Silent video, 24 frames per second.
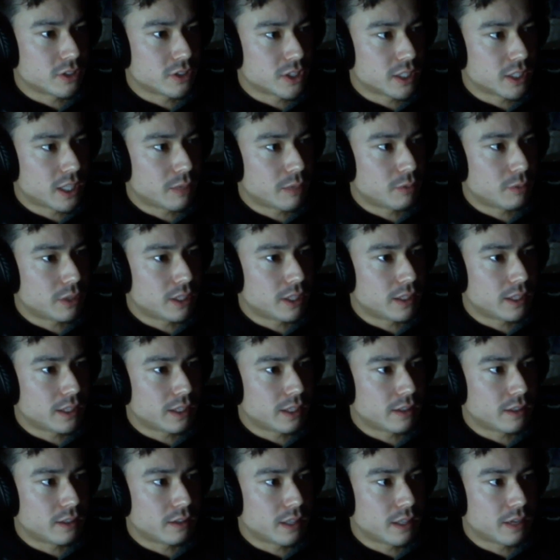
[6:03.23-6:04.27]
celebrity,
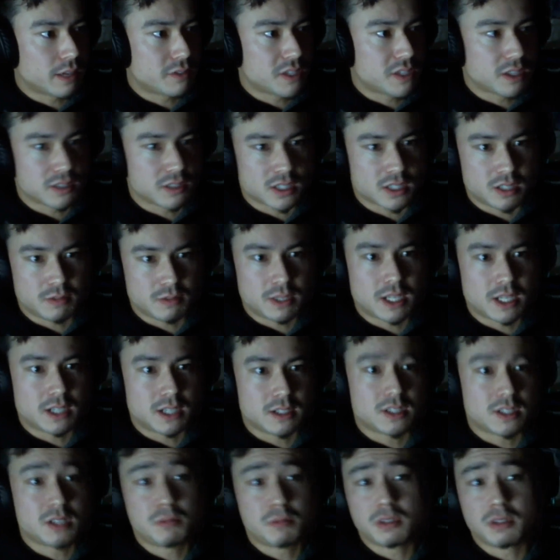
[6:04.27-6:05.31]
like the lifestyle's going to be kind
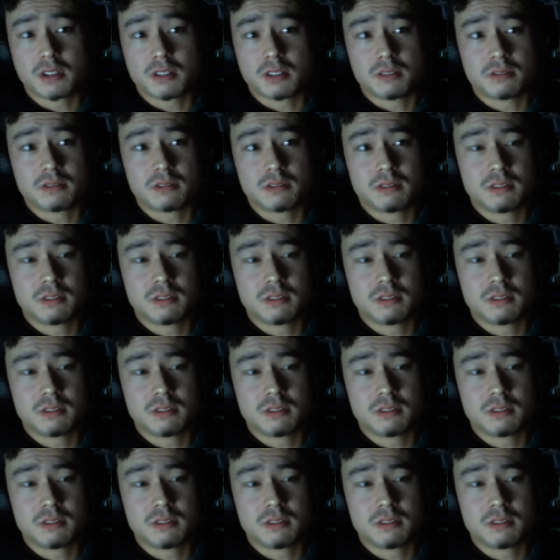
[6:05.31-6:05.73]
of similar.